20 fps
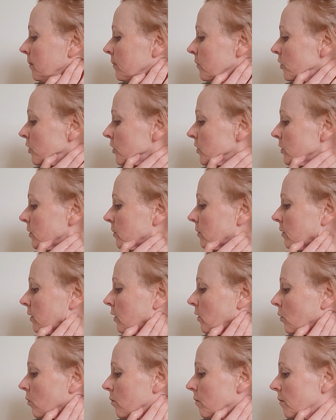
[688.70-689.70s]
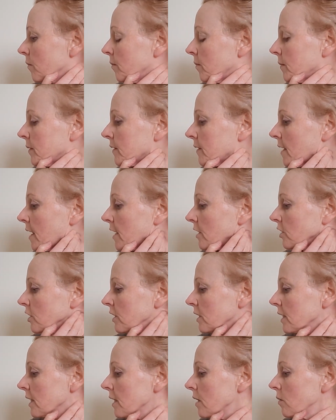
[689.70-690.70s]
just, you know, massaging
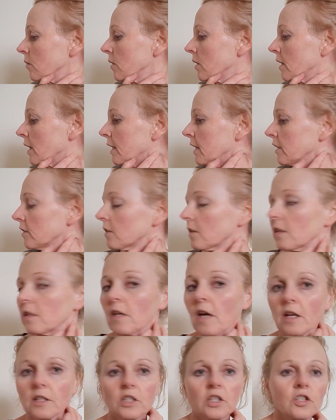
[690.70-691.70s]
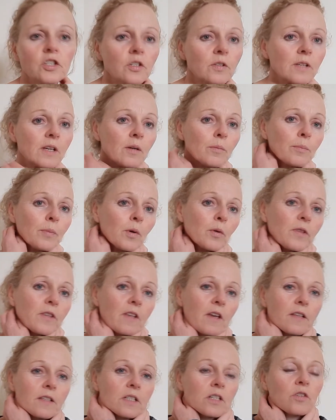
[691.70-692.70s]
down and into the notch, and do that on both
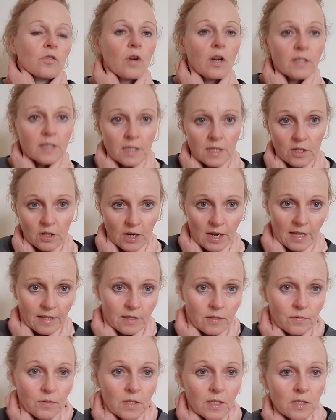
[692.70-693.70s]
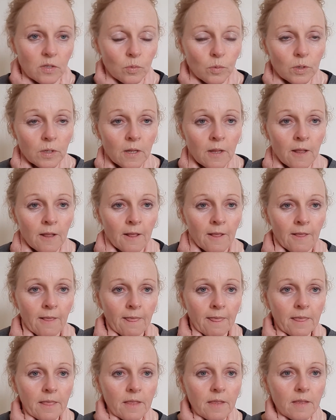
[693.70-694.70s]
sides. And crossing your hands for this one
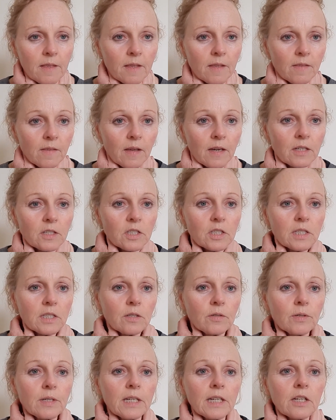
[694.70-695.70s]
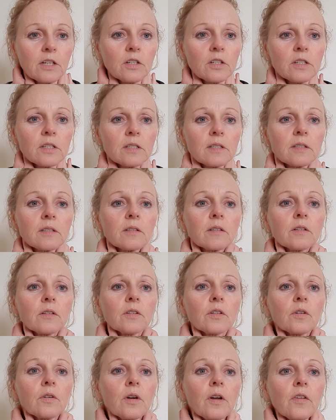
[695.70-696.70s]
is actually really good. Gonna
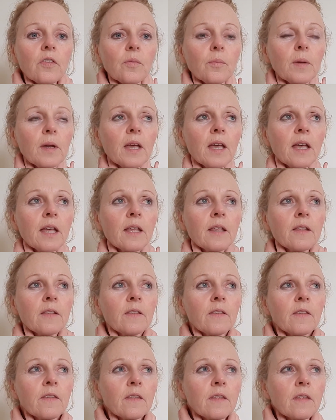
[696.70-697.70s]
cross my hands,